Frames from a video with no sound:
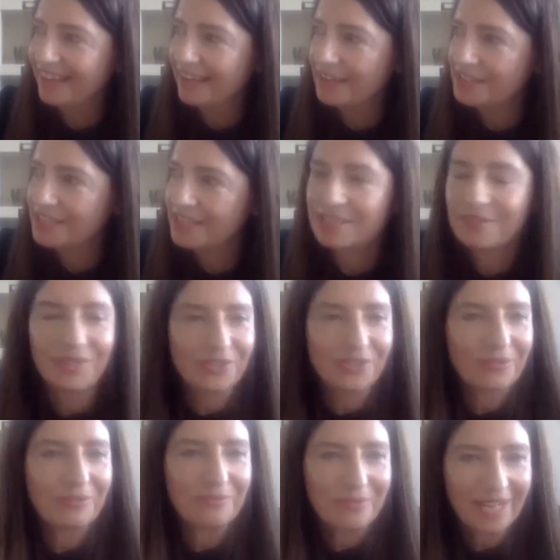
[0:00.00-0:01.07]
says if you do
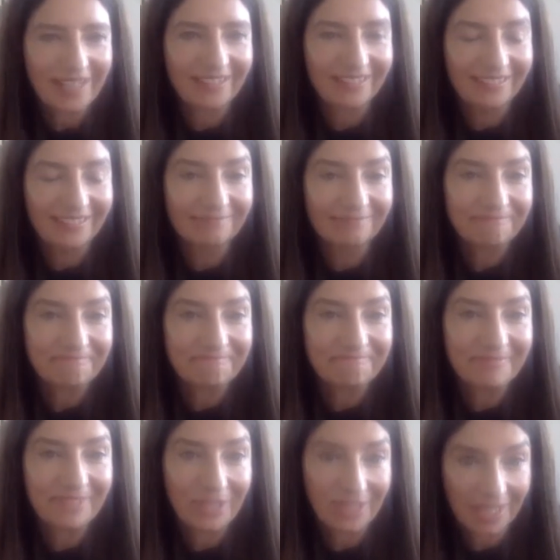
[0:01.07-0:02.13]
it well,
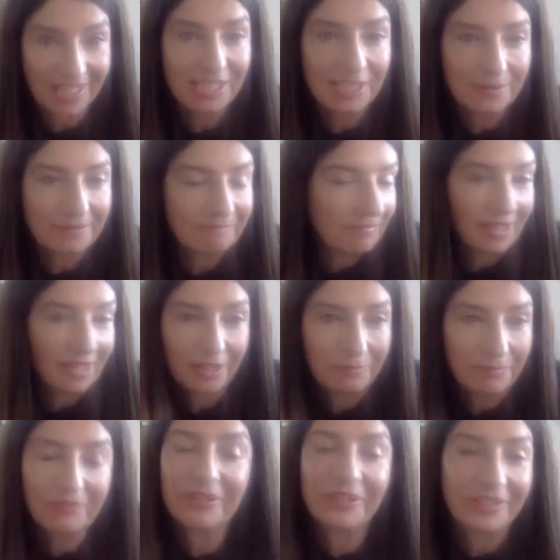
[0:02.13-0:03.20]
your kids are going to
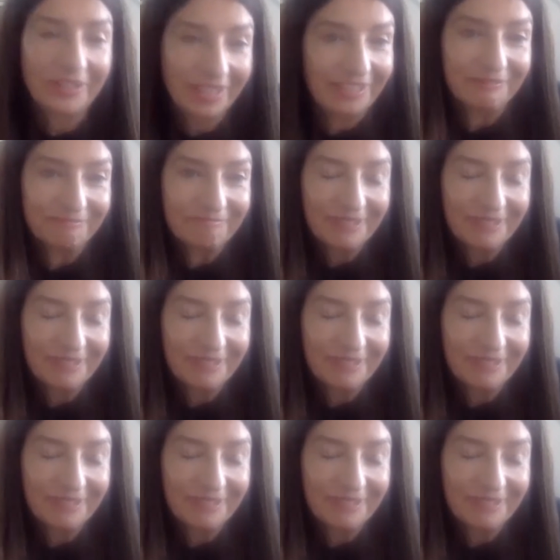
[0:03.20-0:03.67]
be fine.